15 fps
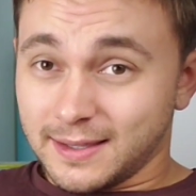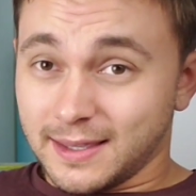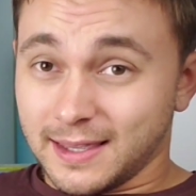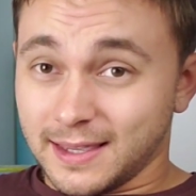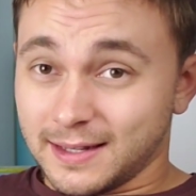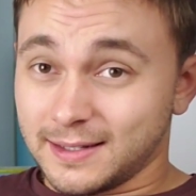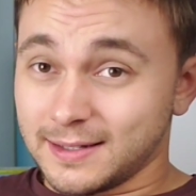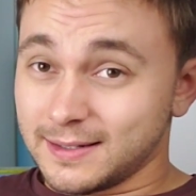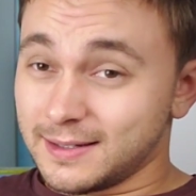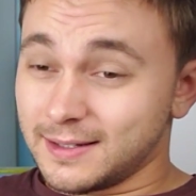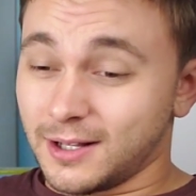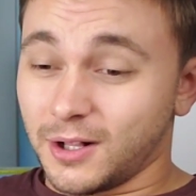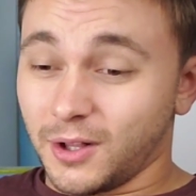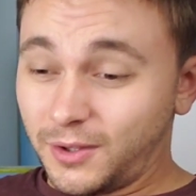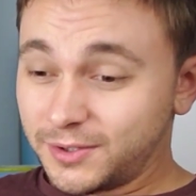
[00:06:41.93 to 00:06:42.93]
And
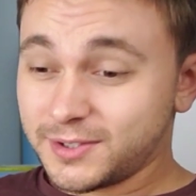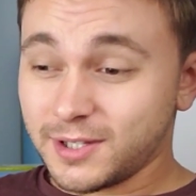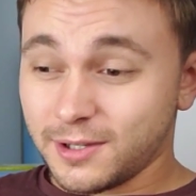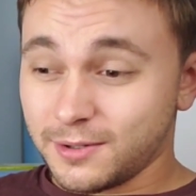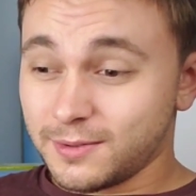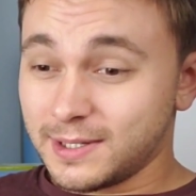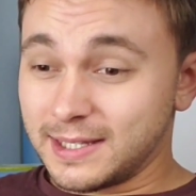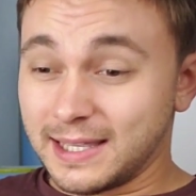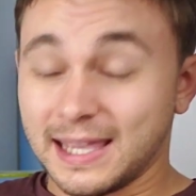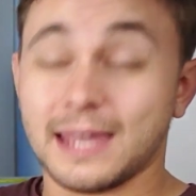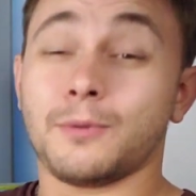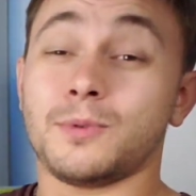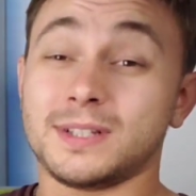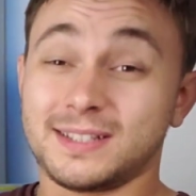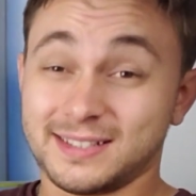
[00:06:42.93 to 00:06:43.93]
also,
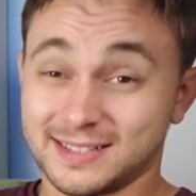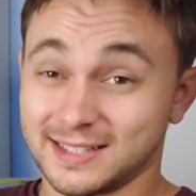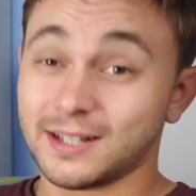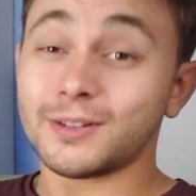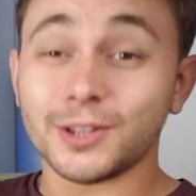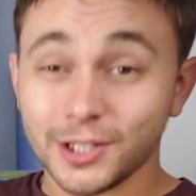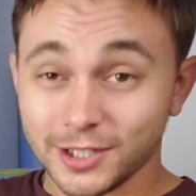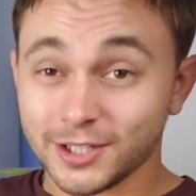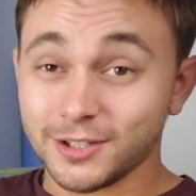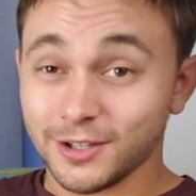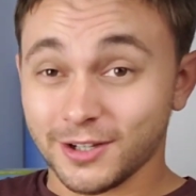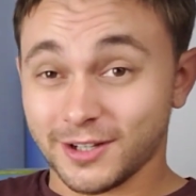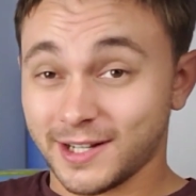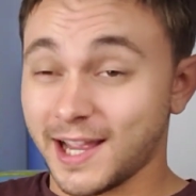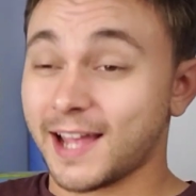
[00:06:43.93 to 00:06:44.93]
it would still look
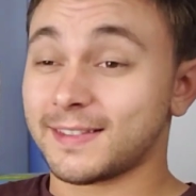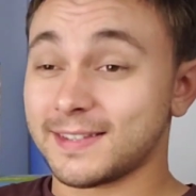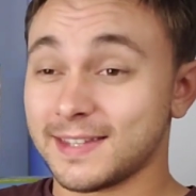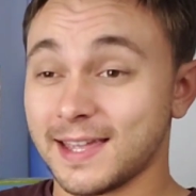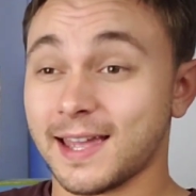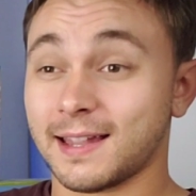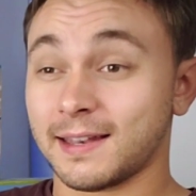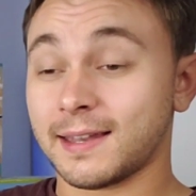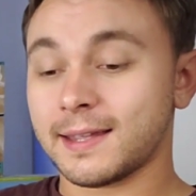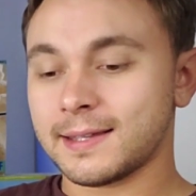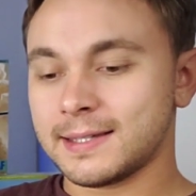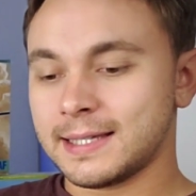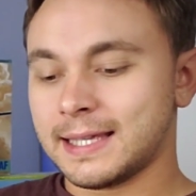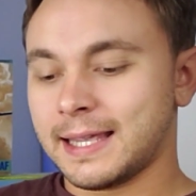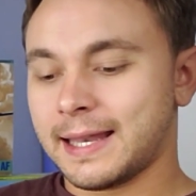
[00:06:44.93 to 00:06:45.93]
good at the end.
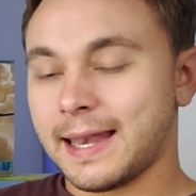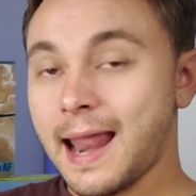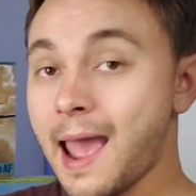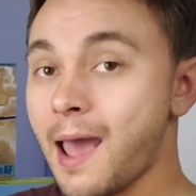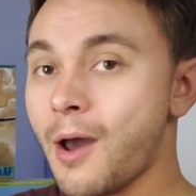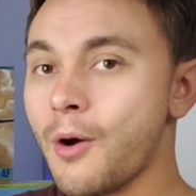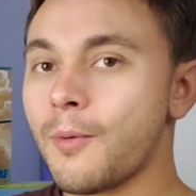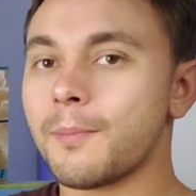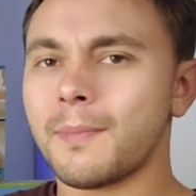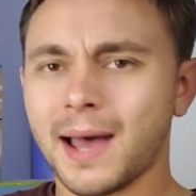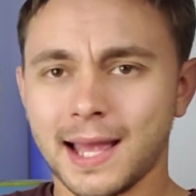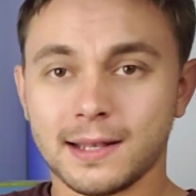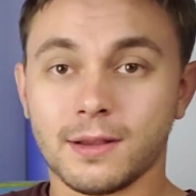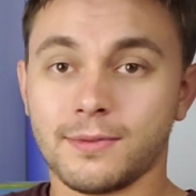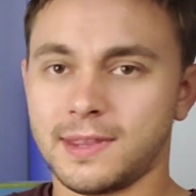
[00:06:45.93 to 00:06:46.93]
Now,
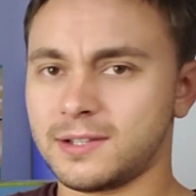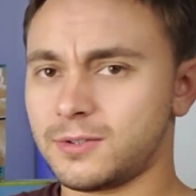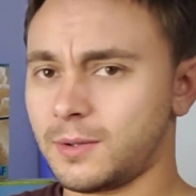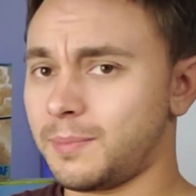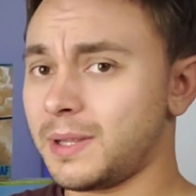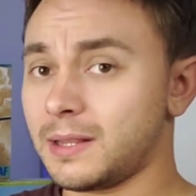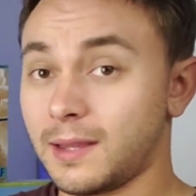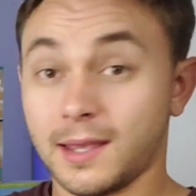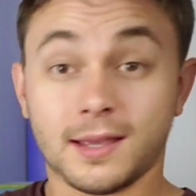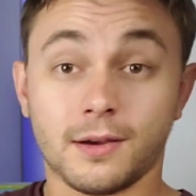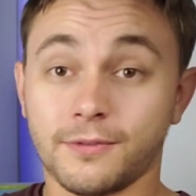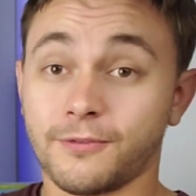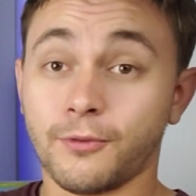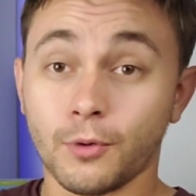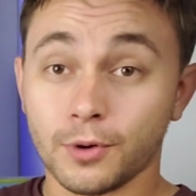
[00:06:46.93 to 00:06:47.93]
mind you, this would be like
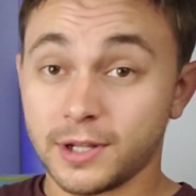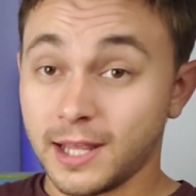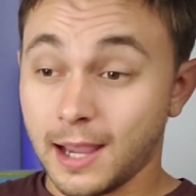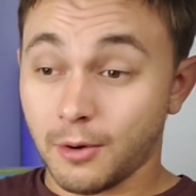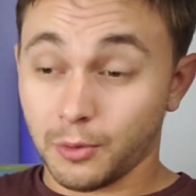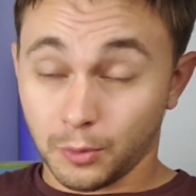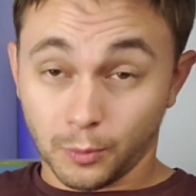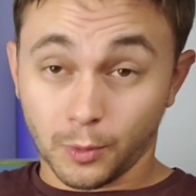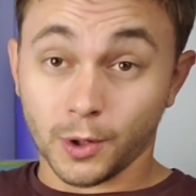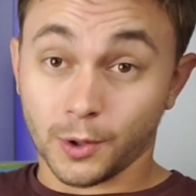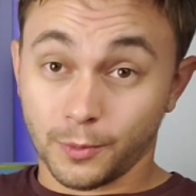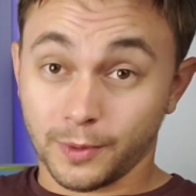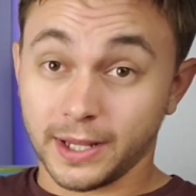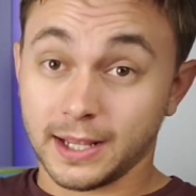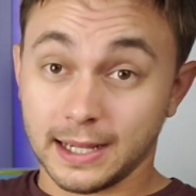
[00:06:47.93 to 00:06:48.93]
a 40-hour
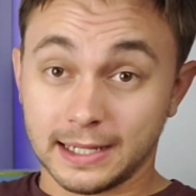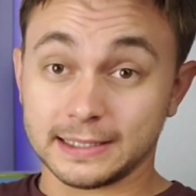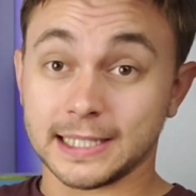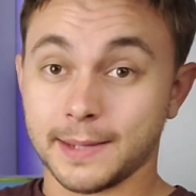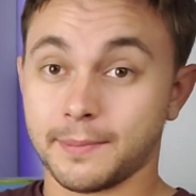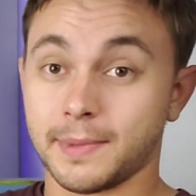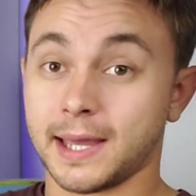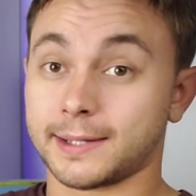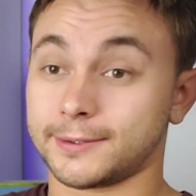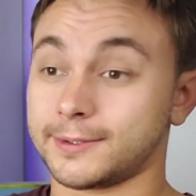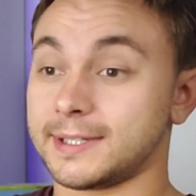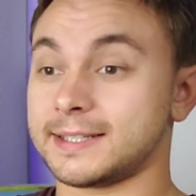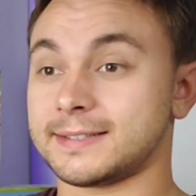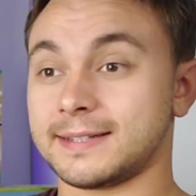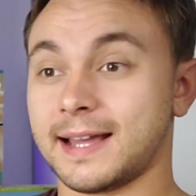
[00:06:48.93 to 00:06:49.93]
work week on that model.
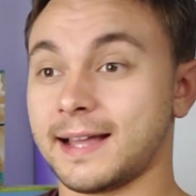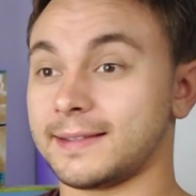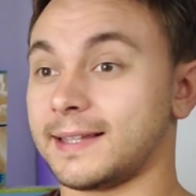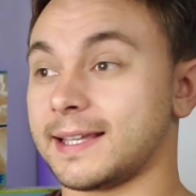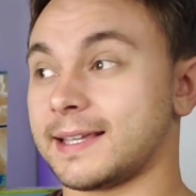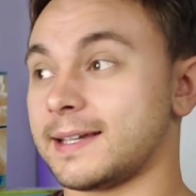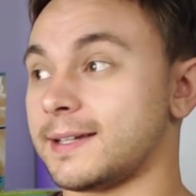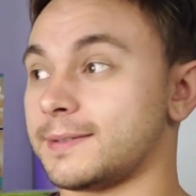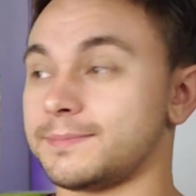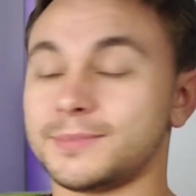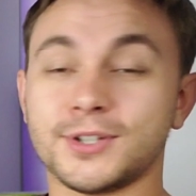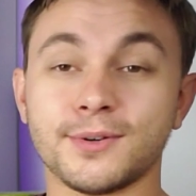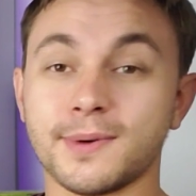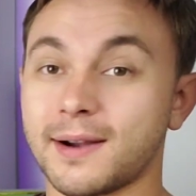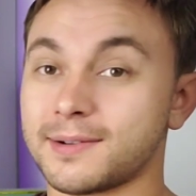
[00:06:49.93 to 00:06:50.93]
It's not like a
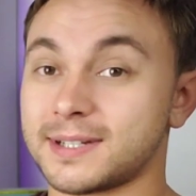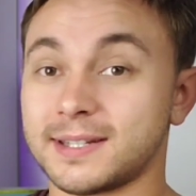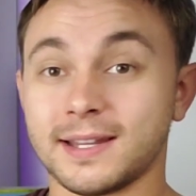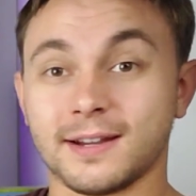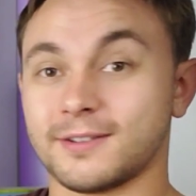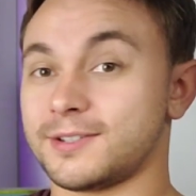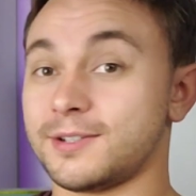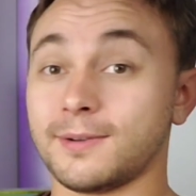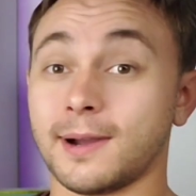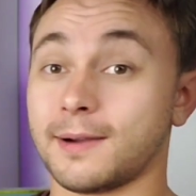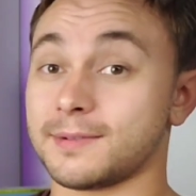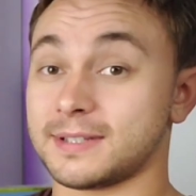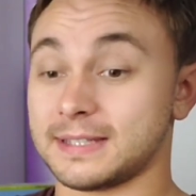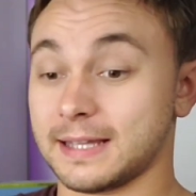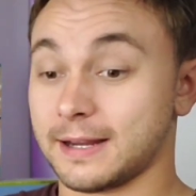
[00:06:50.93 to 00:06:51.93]
2 hours here, 2
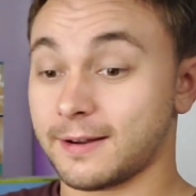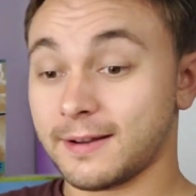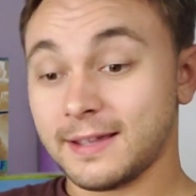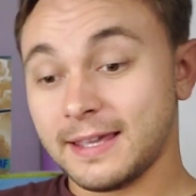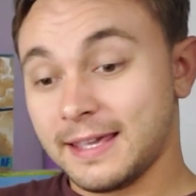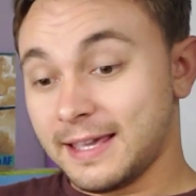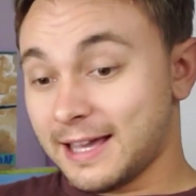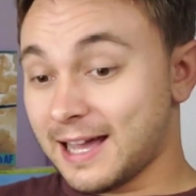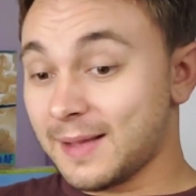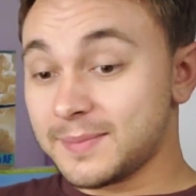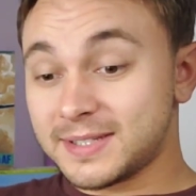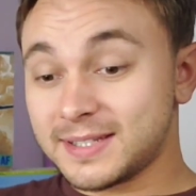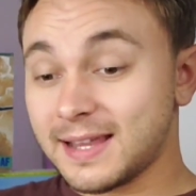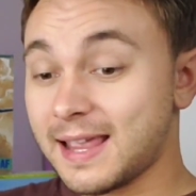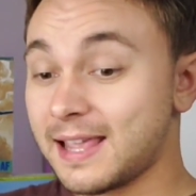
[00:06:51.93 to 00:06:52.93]
hours there. I'm
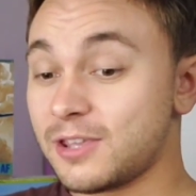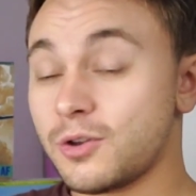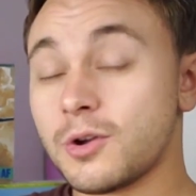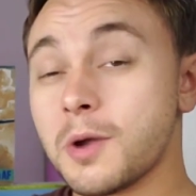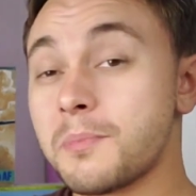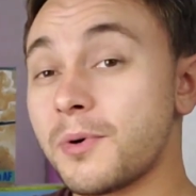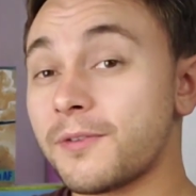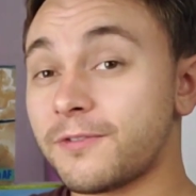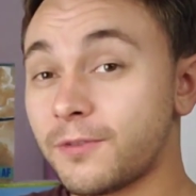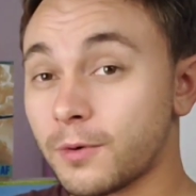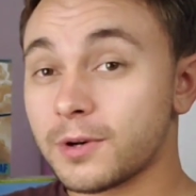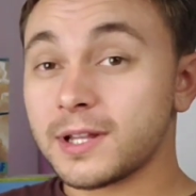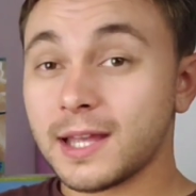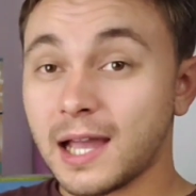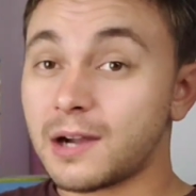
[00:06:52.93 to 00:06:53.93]
saying you could put
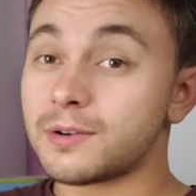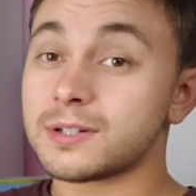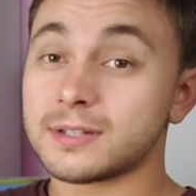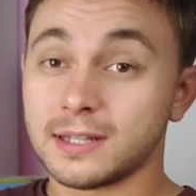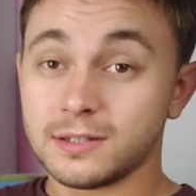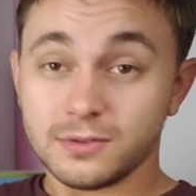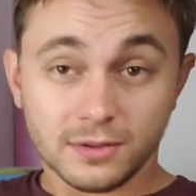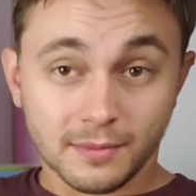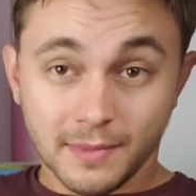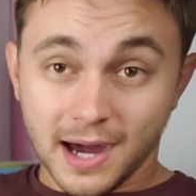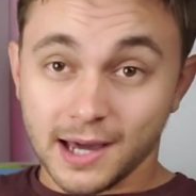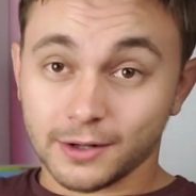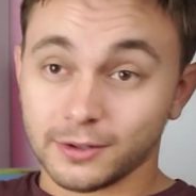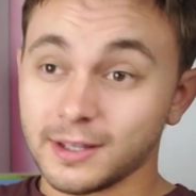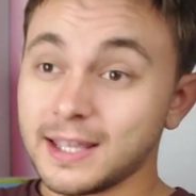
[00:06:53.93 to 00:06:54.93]
40 hours into a
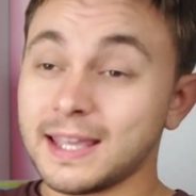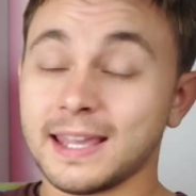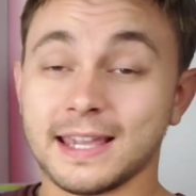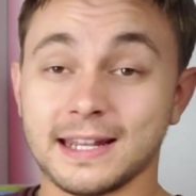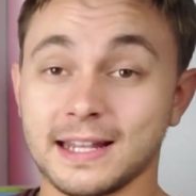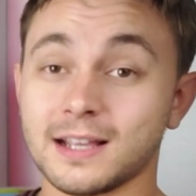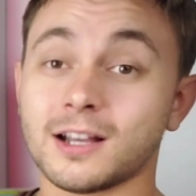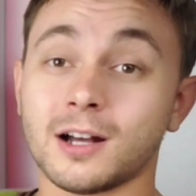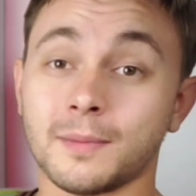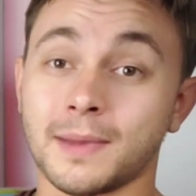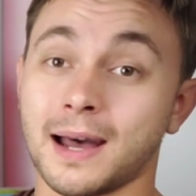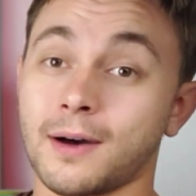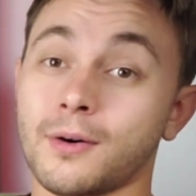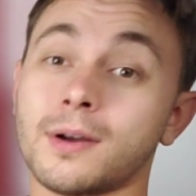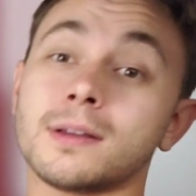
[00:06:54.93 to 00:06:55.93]
model and it come
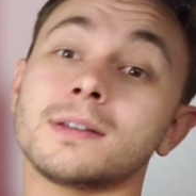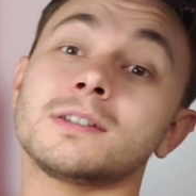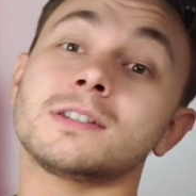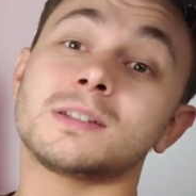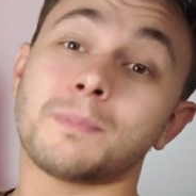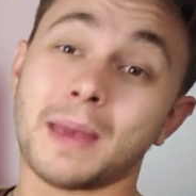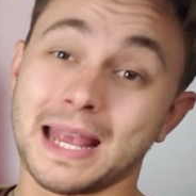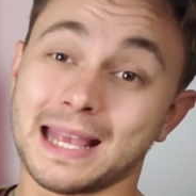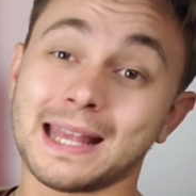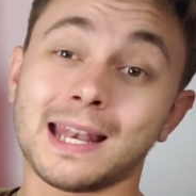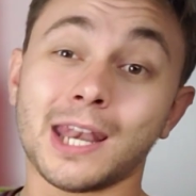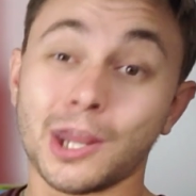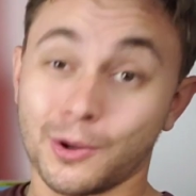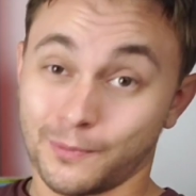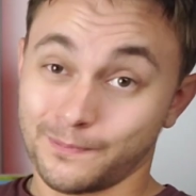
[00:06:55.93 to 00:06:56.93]
out spanking
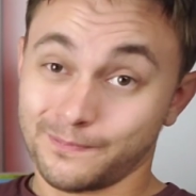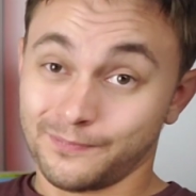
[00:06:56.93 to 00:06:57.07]
new.